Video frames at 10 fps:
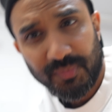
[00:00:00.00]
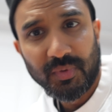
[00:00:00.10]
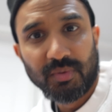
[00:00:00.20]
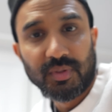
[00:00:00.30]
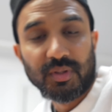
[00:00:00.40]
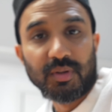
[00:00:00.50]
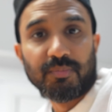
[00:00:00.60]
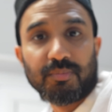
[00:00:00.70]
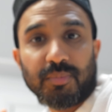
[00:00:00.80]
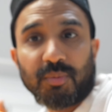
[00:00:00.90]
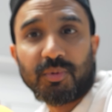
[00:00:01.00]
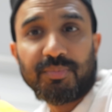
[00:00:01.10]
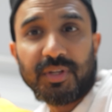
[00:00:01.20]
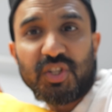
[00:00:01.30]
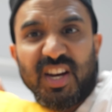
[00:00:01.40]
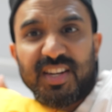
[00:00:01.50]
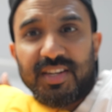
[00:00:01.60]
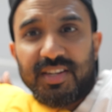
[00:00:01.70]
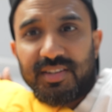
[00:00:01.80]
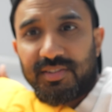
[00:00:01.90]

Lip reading: No, the bumblebee jacket,